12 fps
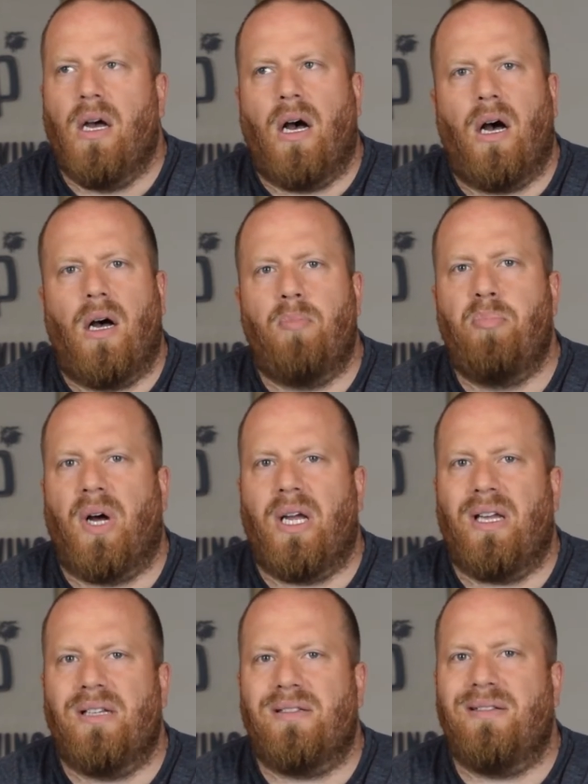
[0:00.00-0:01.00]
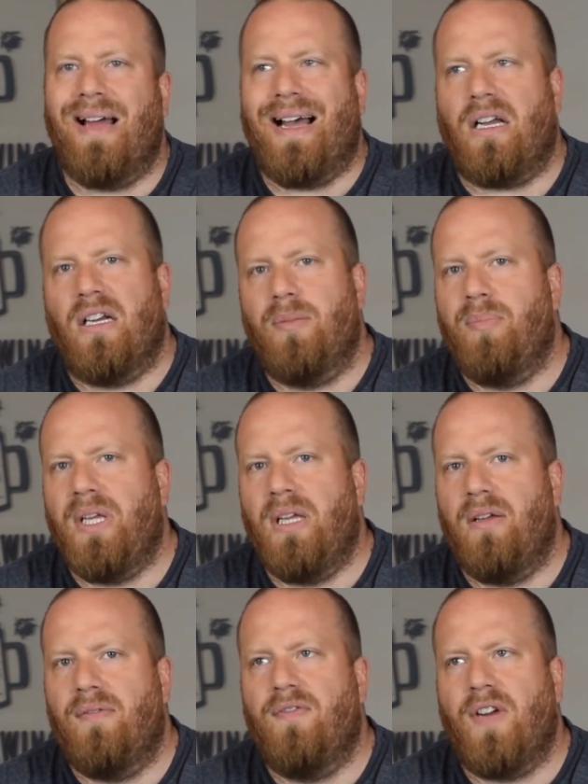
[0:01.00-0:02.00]
Uh, but it's not going to
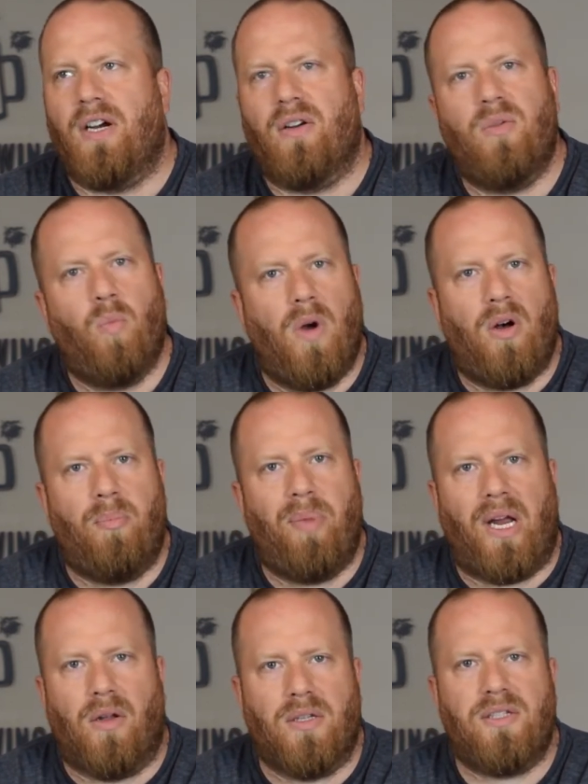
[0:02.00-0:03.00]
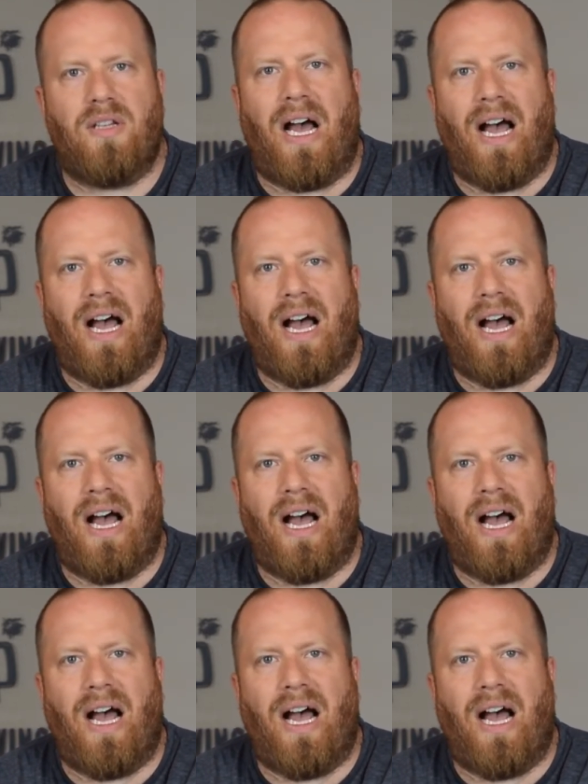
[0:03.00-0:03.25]
be very well balanced,